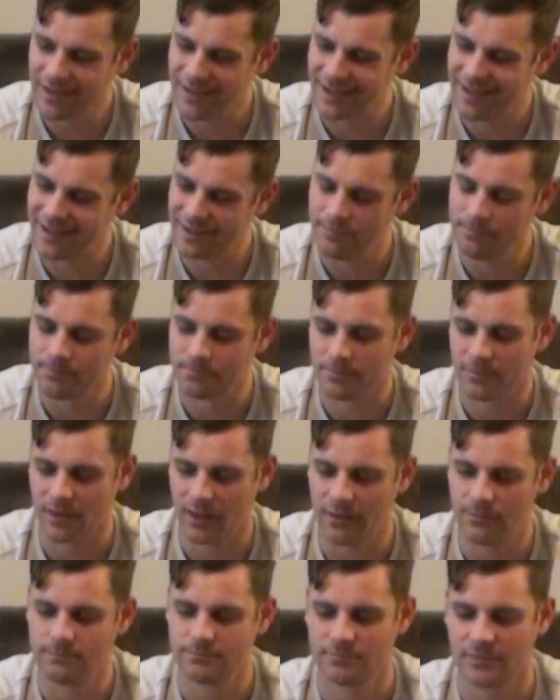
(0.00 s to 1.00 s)
I
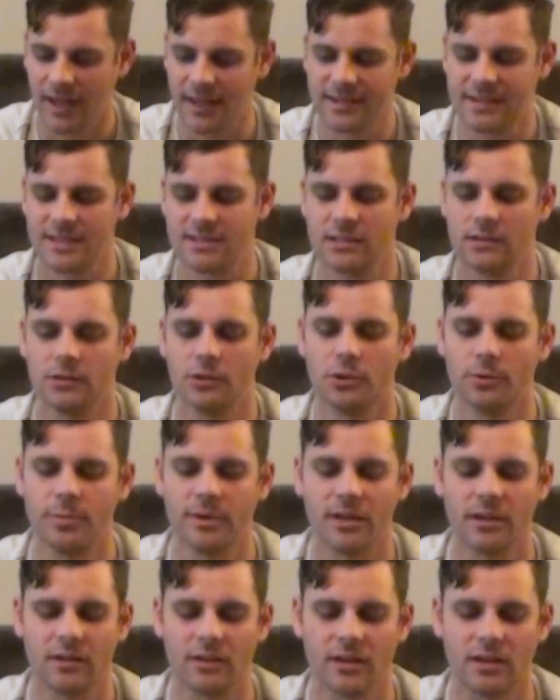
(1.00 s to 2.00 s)
can taste a little
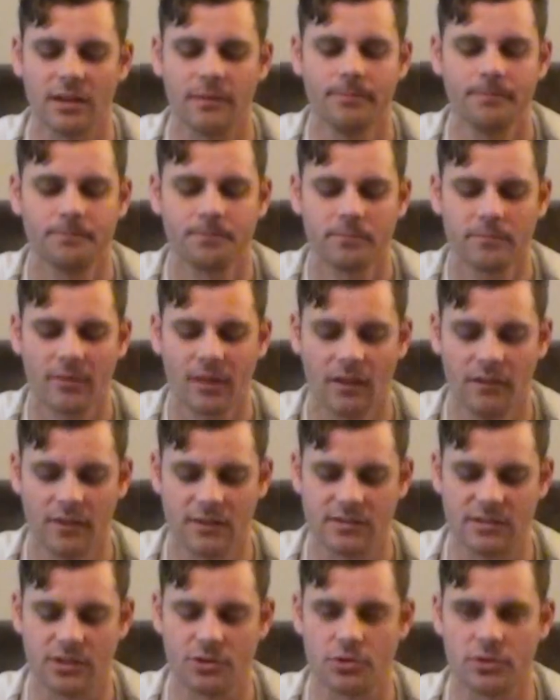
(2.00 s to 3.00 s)
bit of
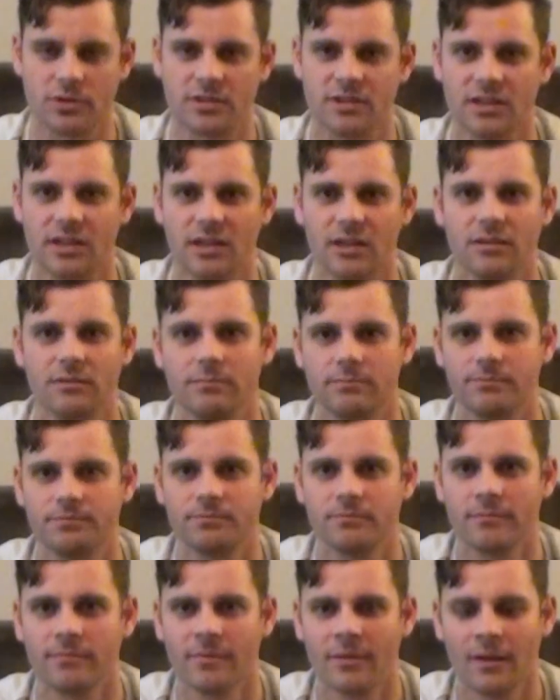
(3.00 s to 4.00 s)
the citrus in it,
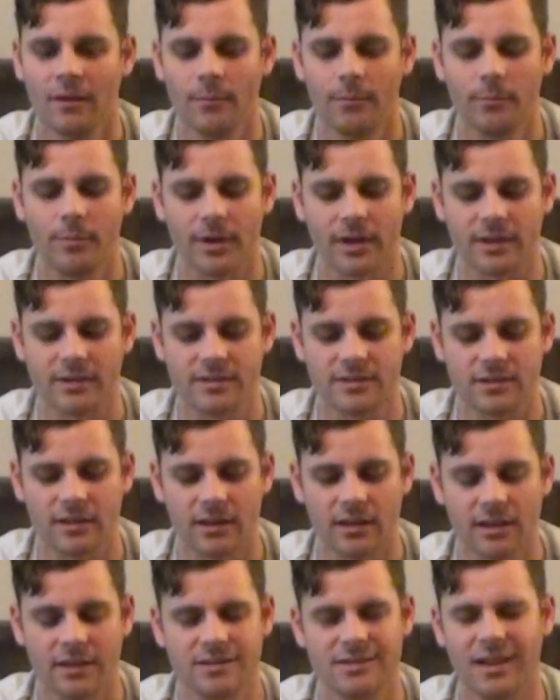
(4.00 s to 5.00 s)
but
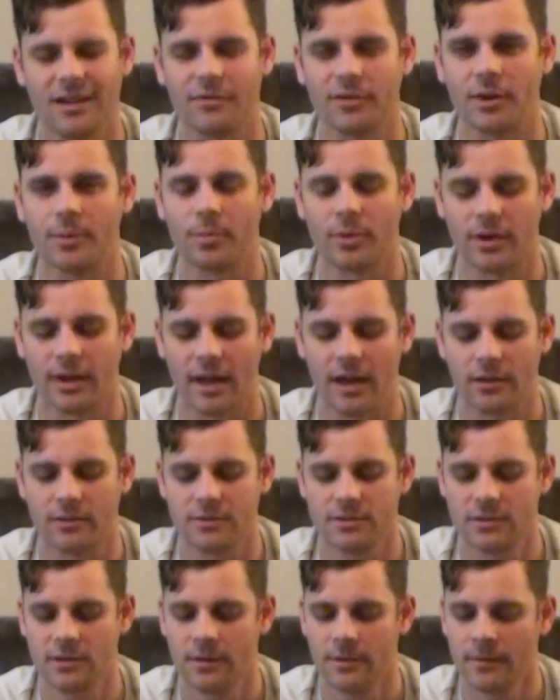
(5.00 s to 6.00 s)
it's not very
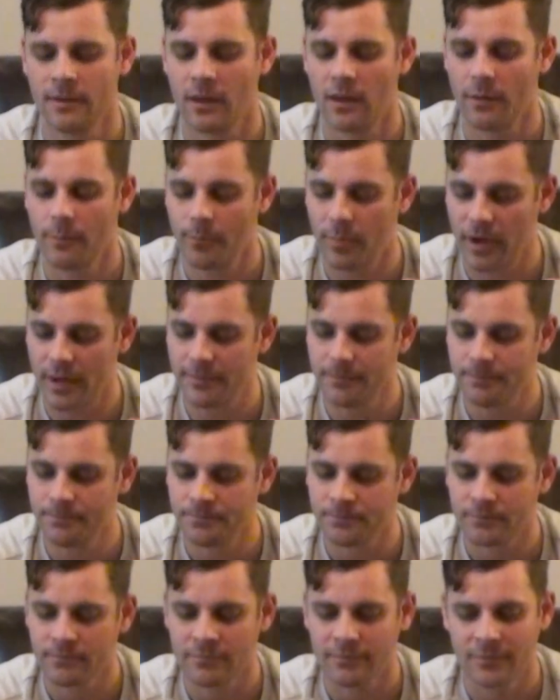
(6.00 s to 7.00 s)
pronounced. But
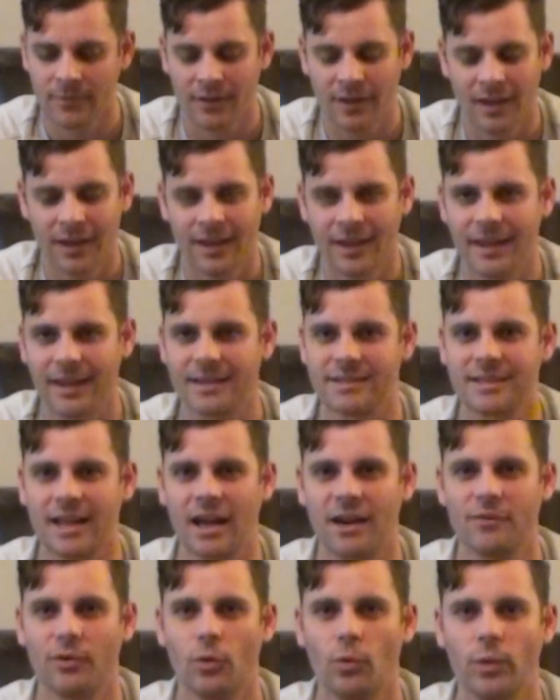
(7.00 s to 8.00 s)
it's
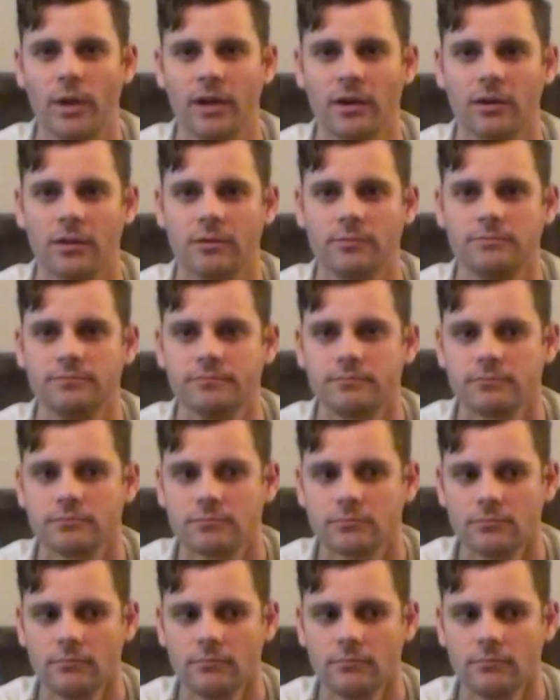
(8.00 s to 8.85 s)
kind of a weird